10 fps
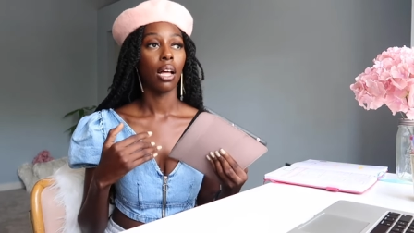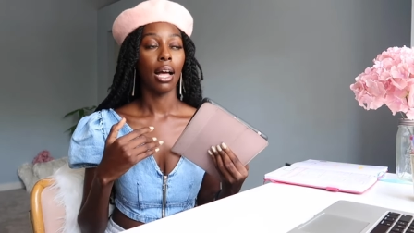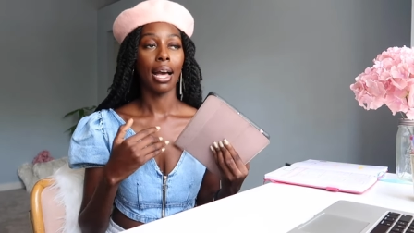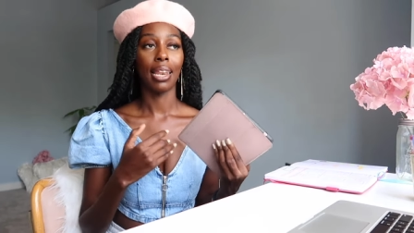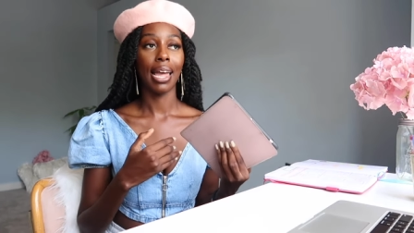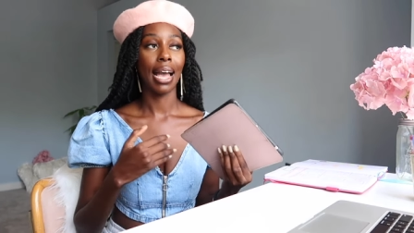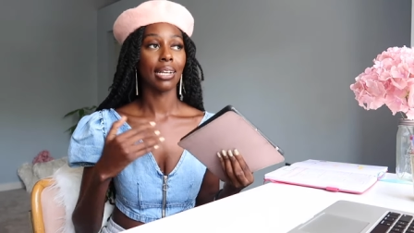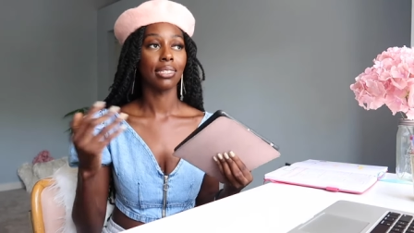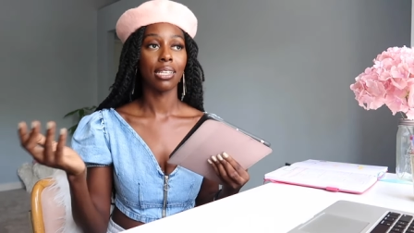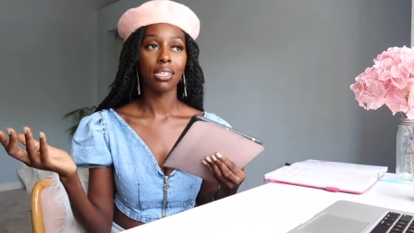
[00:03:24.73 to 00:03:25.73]
how to
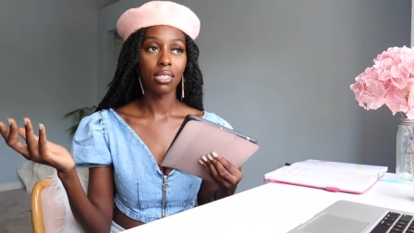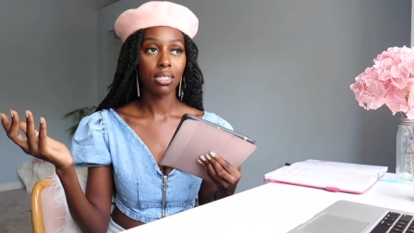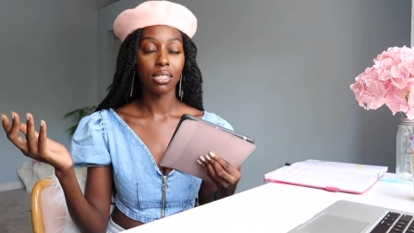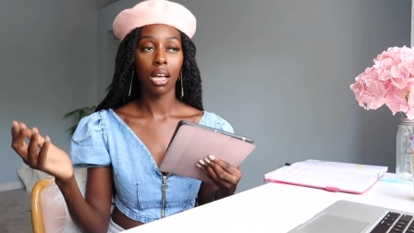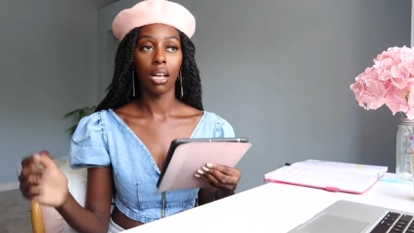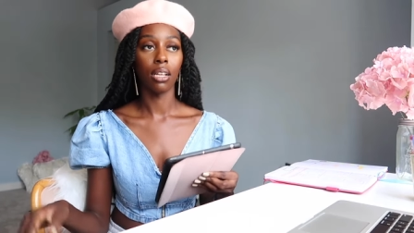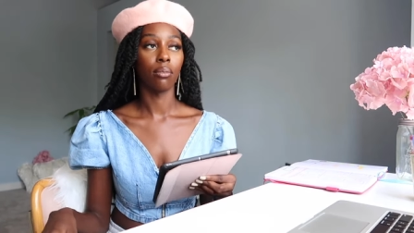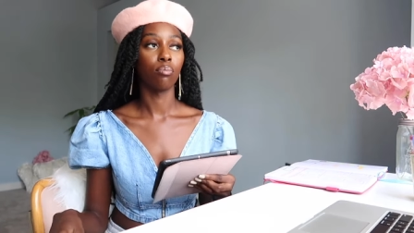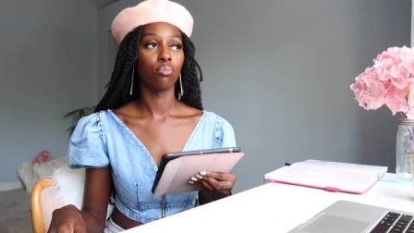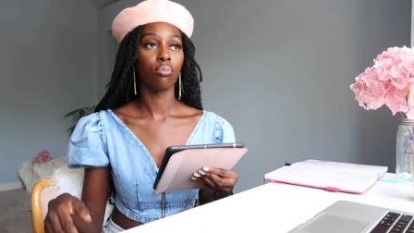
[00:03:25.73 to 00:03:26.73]
access uh,
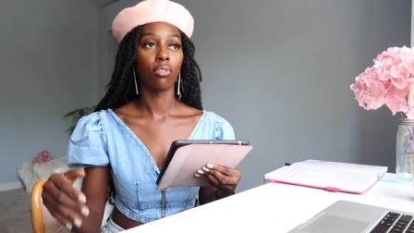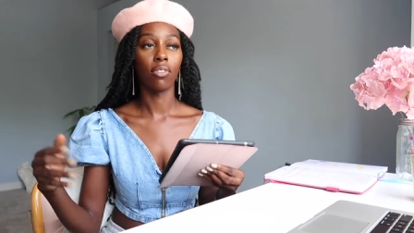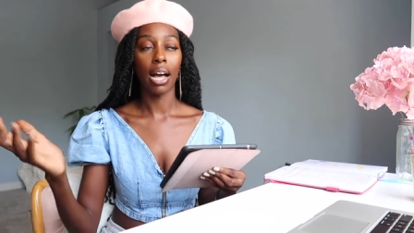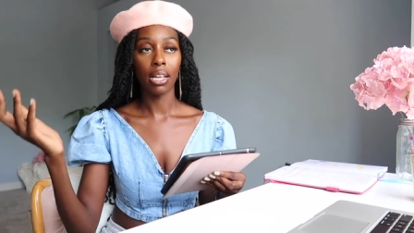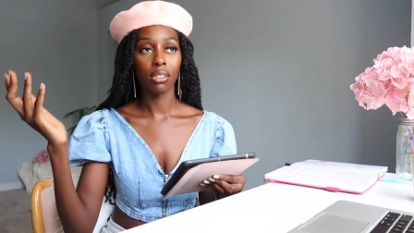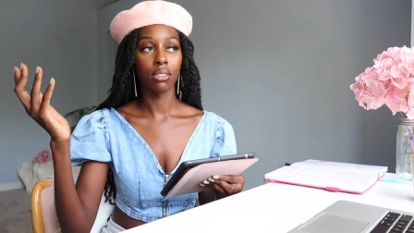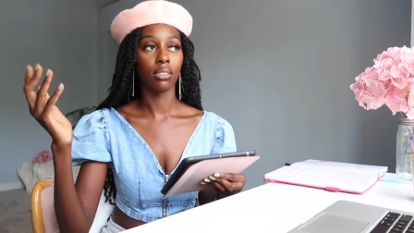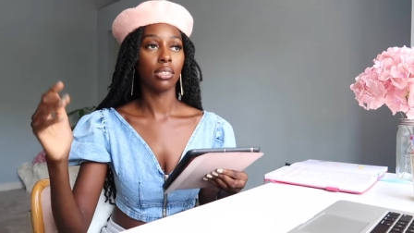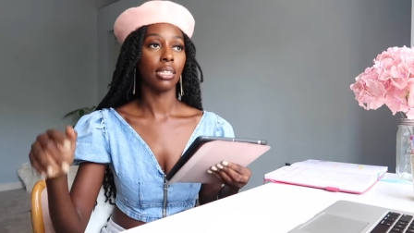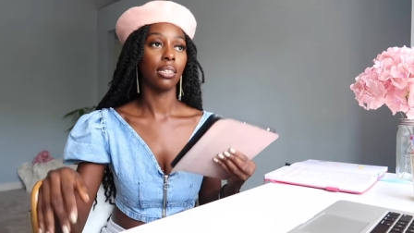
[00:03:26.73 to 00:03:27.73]

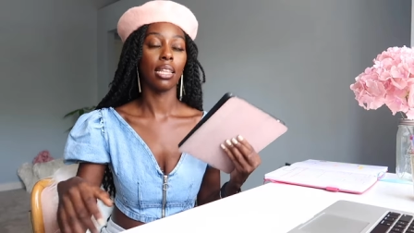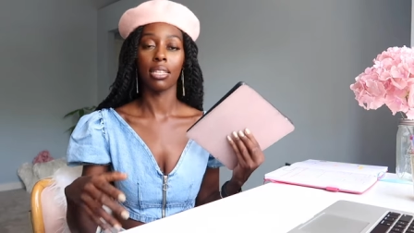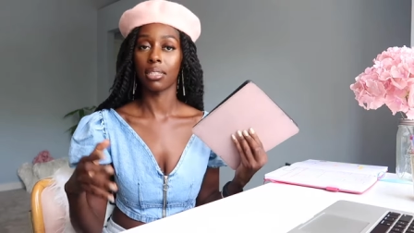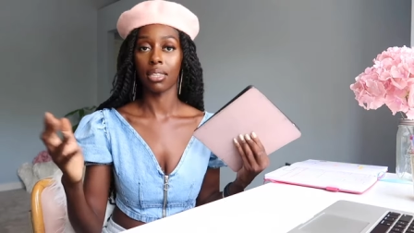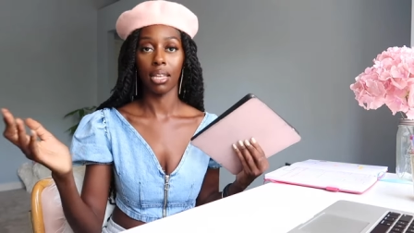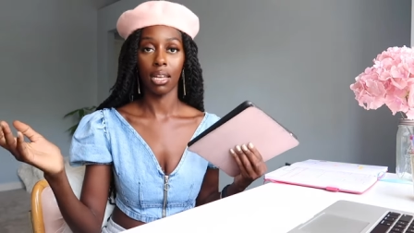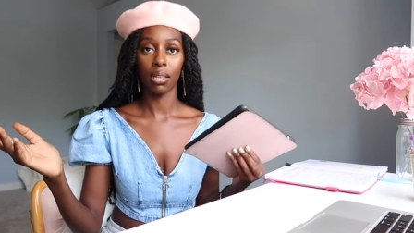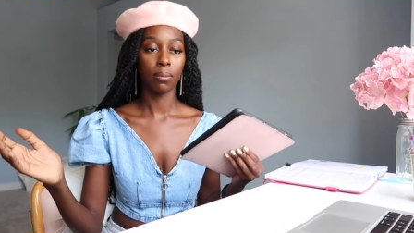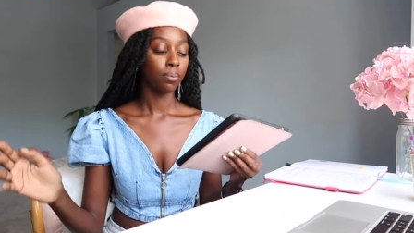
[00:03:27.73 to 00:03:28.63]
files and things like that.